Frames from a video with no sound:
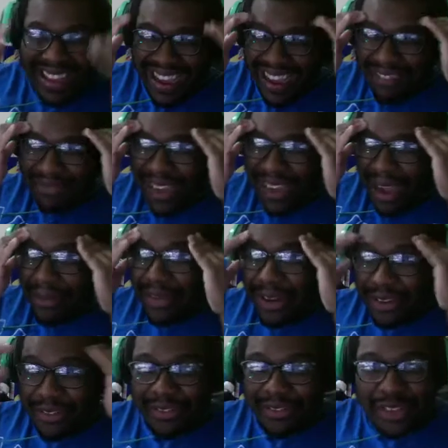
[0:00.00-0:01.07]
I'm
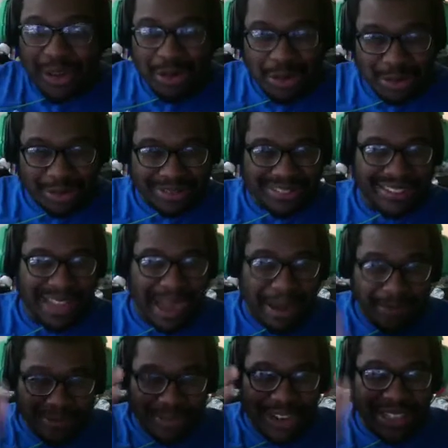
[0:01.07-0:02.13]
confused.
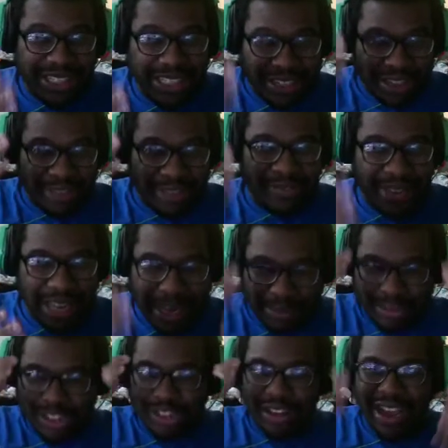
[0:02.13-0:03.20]
I'm really confused. Like,
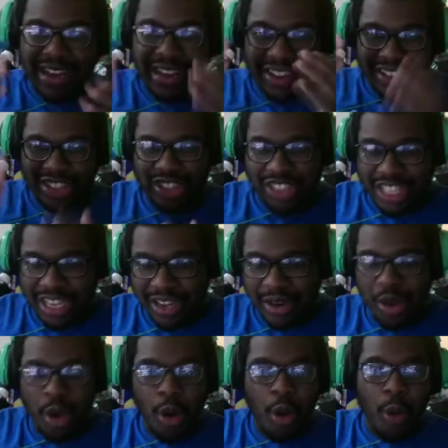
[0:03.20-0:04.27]
I'm trying to understand
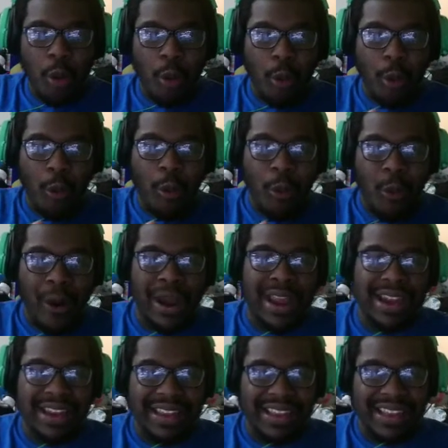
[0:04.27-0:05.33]
what
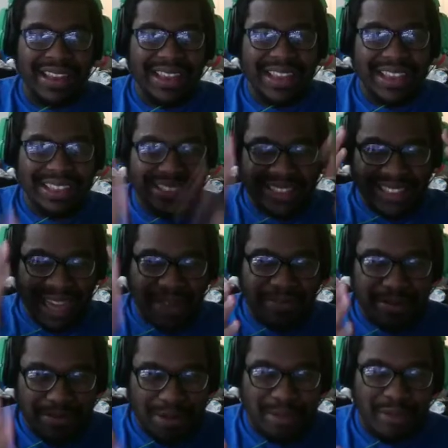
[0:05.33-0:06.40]
is
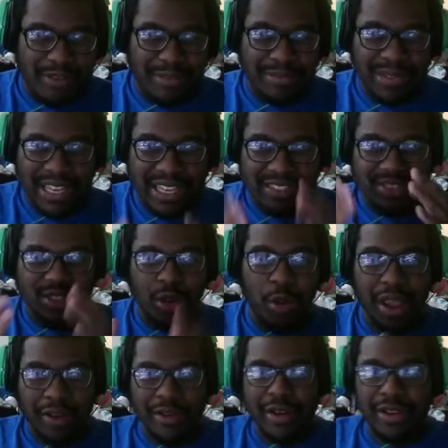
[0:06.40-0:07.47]
stopping people from playing Zoe
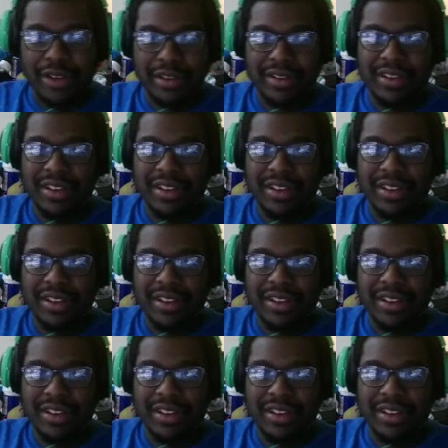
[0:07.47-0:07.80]
Irelia.